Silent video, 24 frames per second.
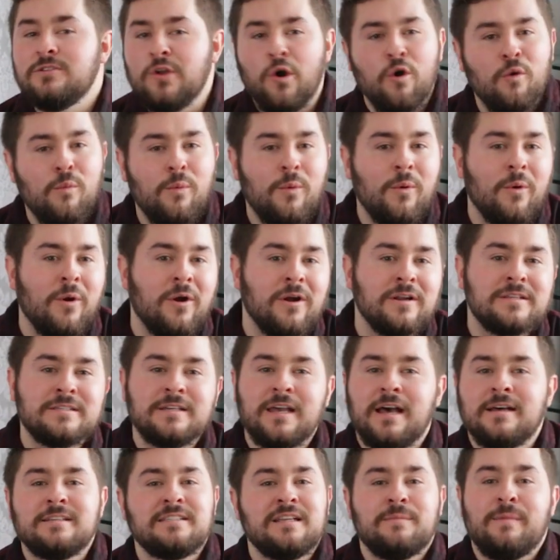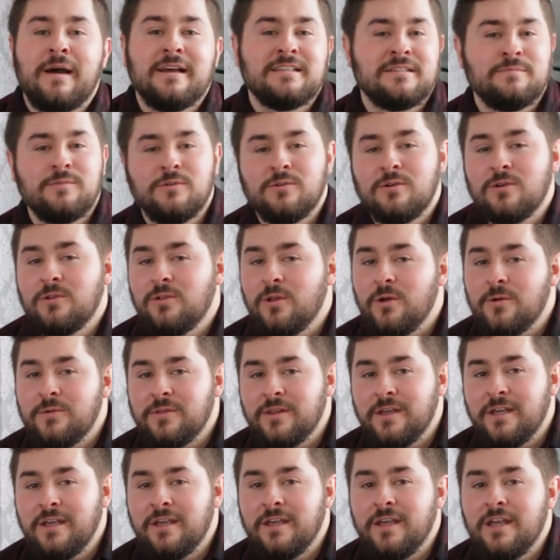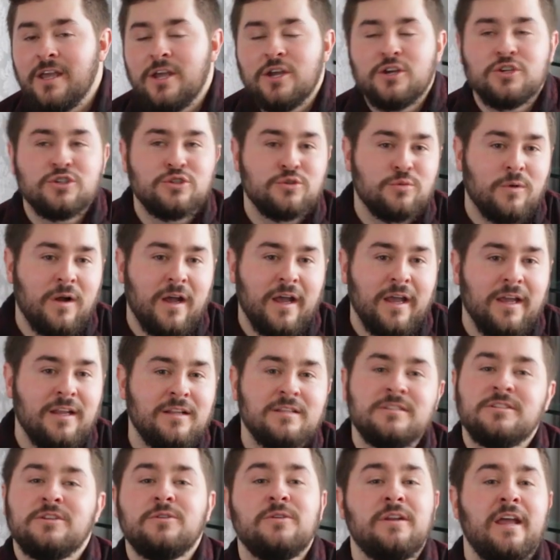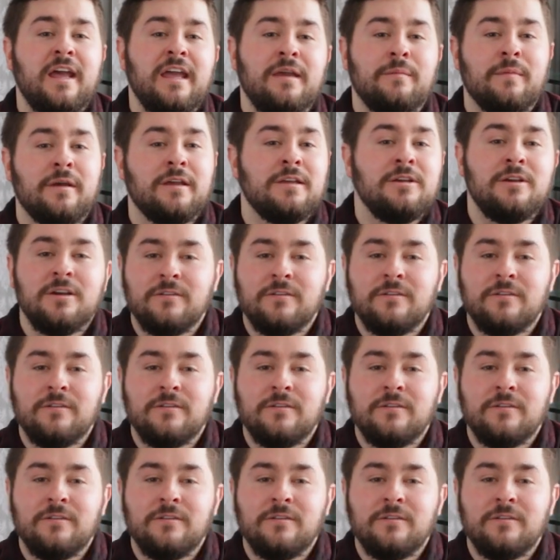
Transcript: snowboards, customizable clothing, shrines, you name it.